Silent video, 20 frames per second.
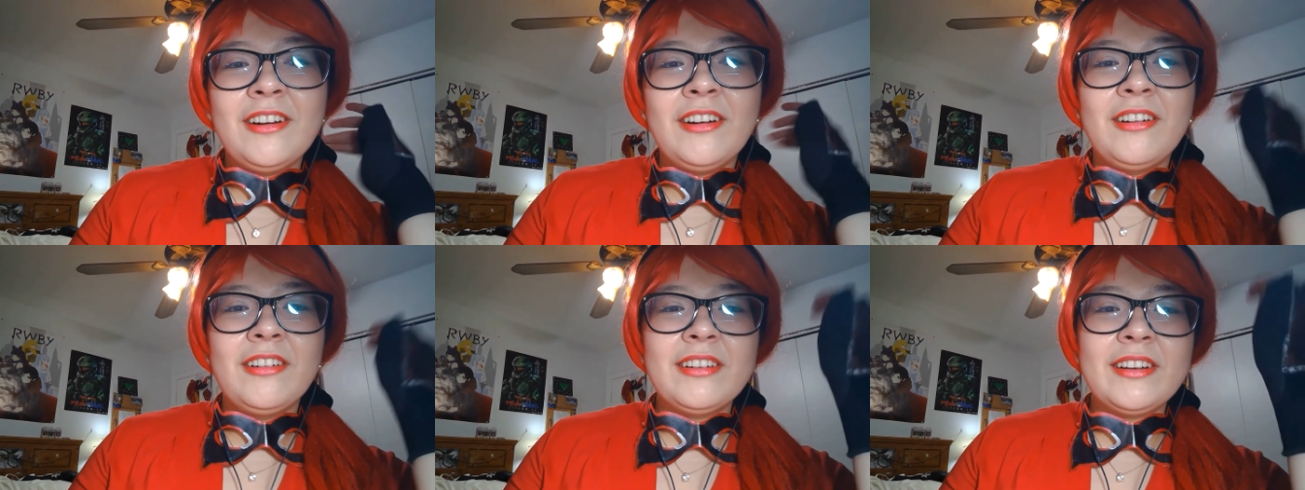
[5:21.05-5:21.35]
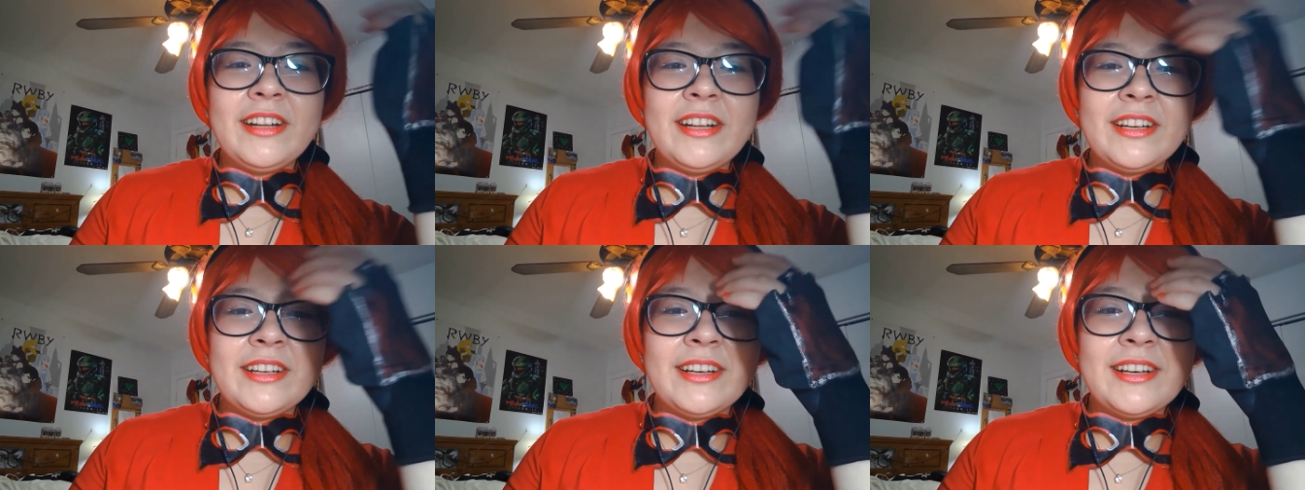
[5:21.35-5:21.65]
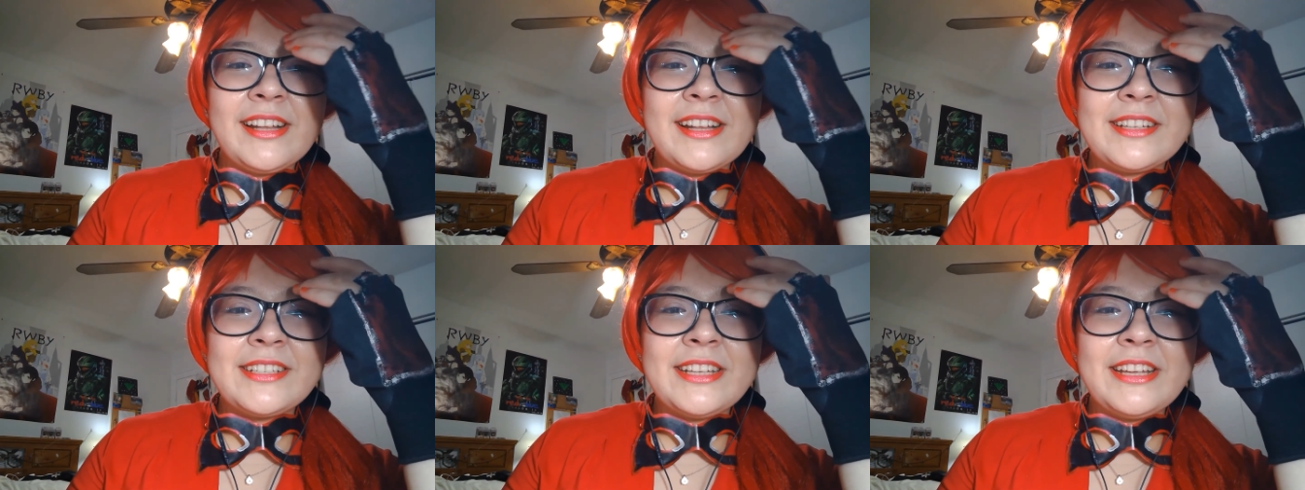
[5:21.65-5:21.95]
holding her.
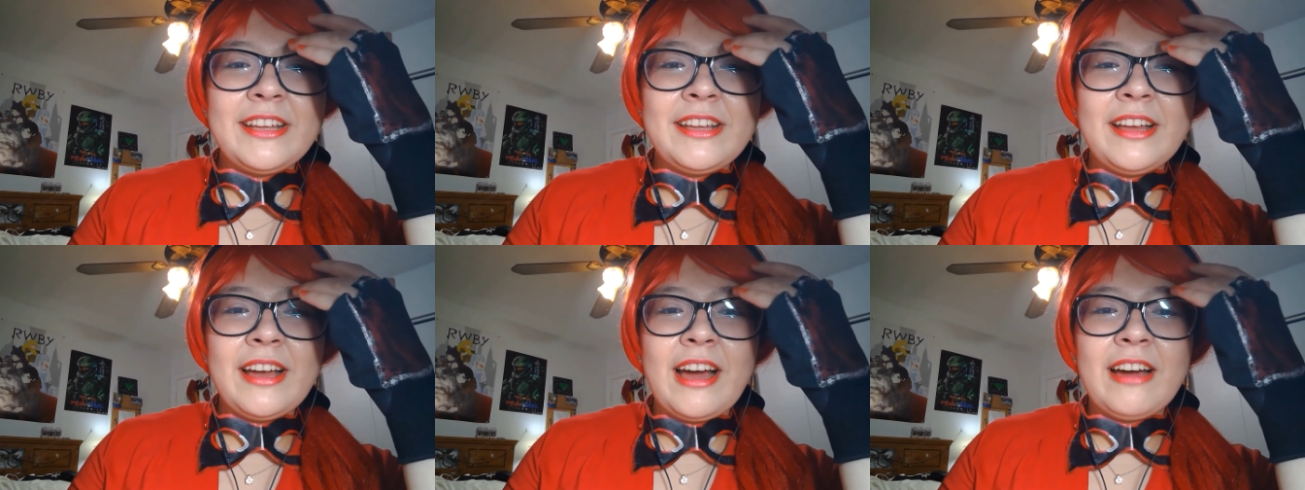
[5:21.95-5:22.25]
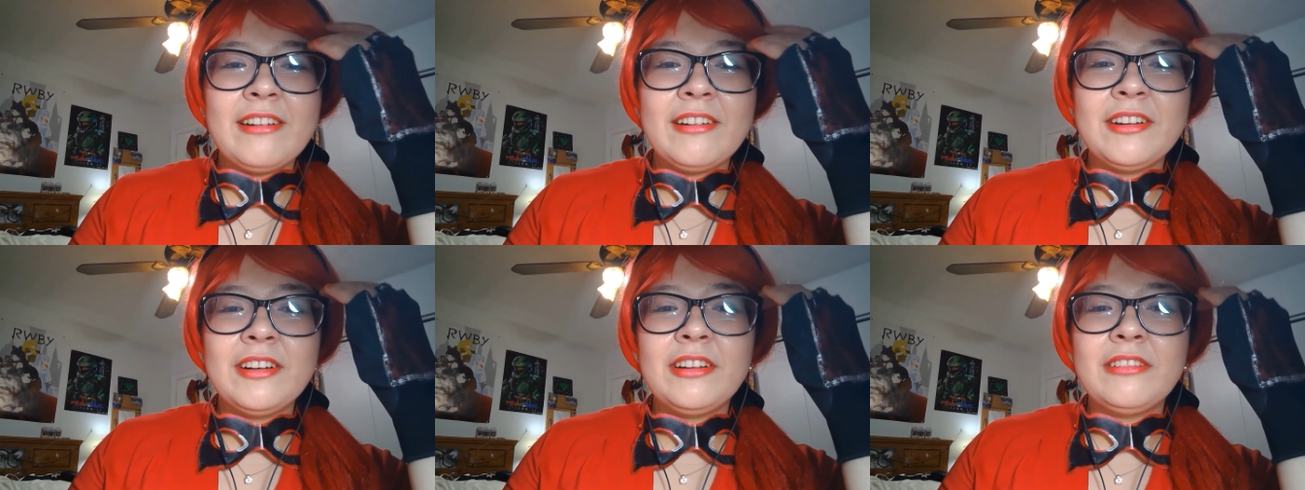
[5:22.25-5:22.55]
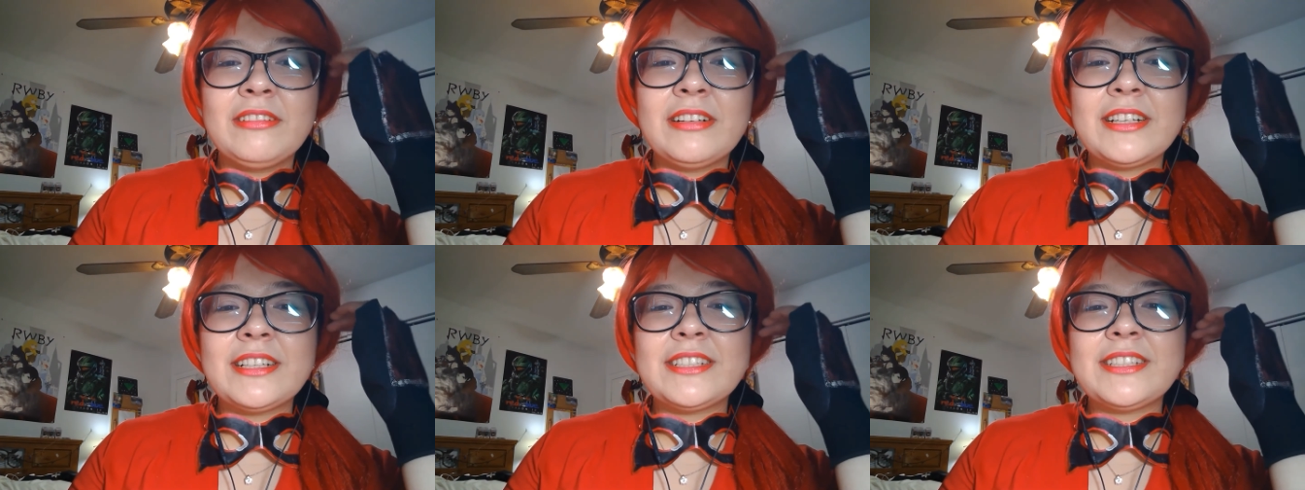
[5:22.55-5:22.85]
Then she, out of
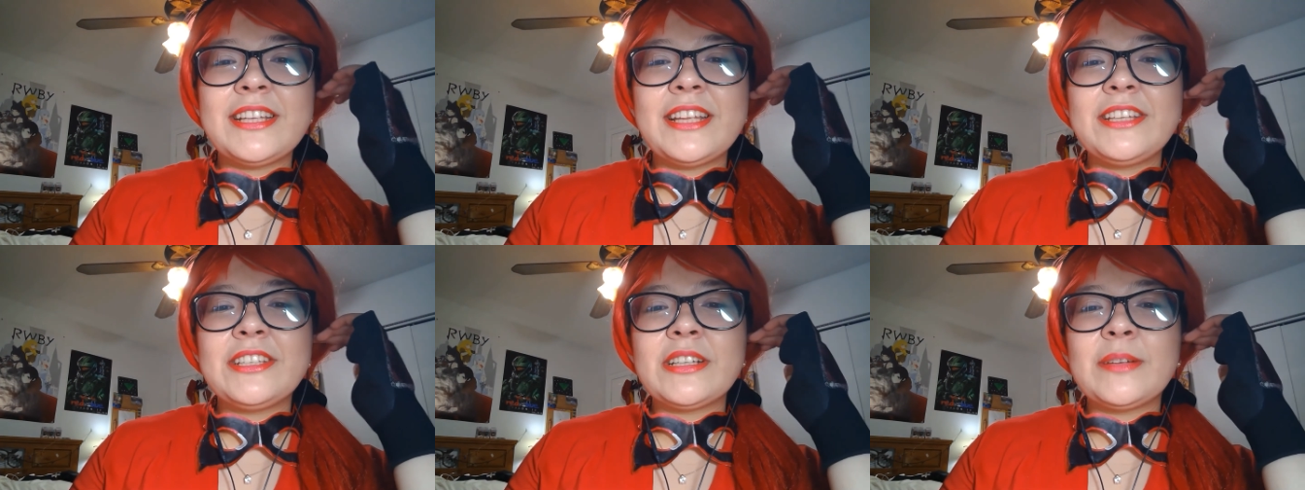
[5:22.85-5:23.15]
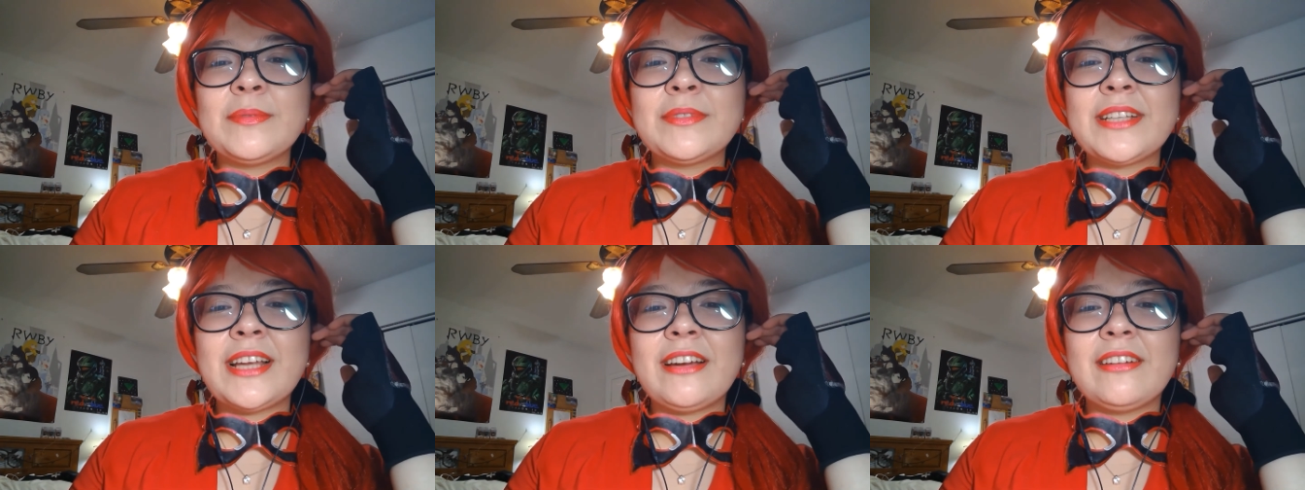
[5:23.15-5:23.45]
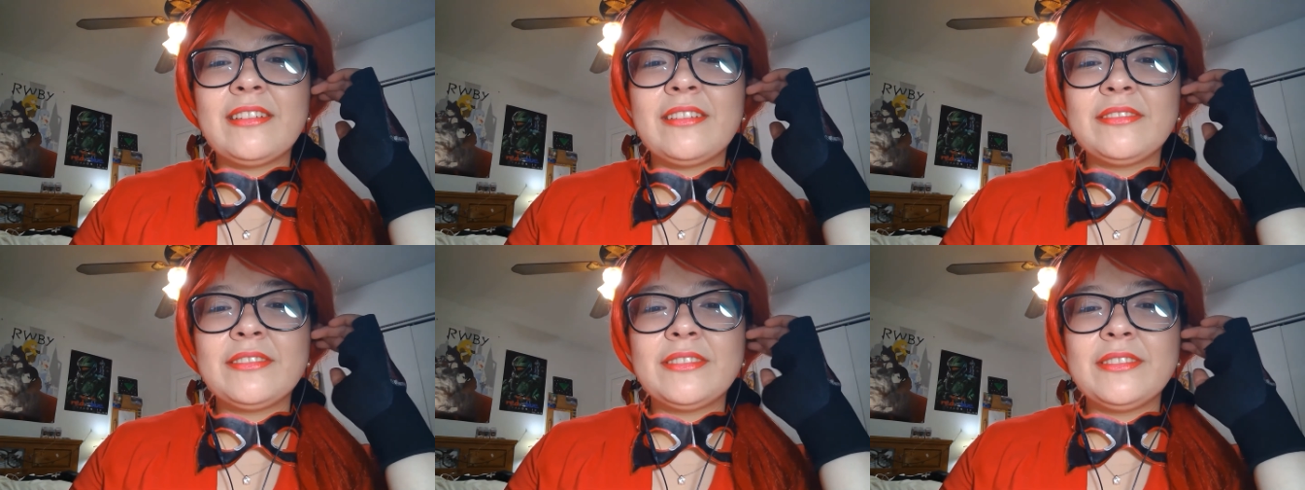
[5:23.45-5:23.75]
nowhere, she jumped
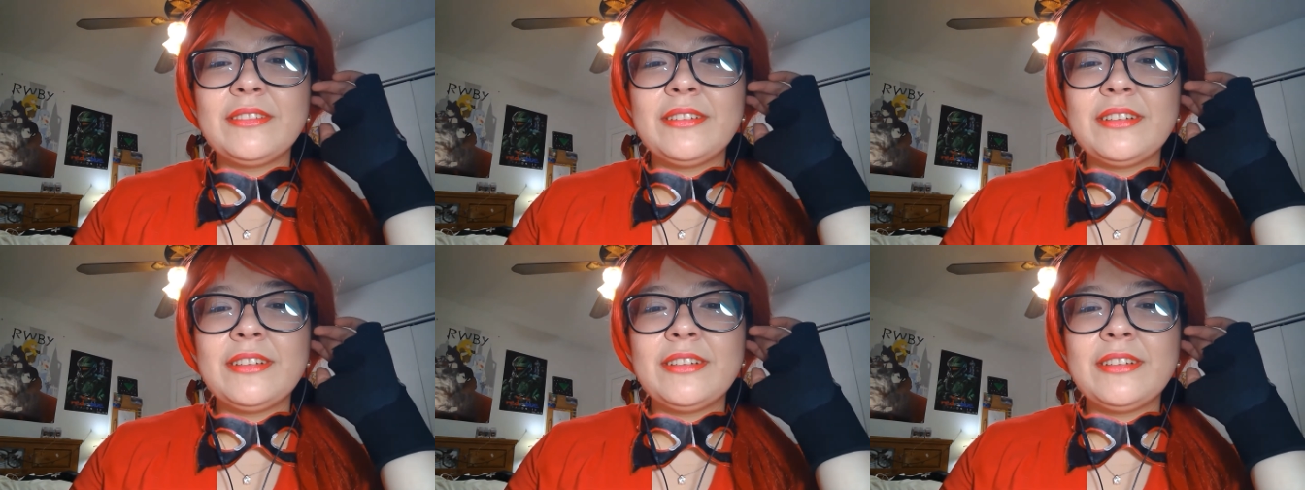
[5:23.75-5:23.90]
out of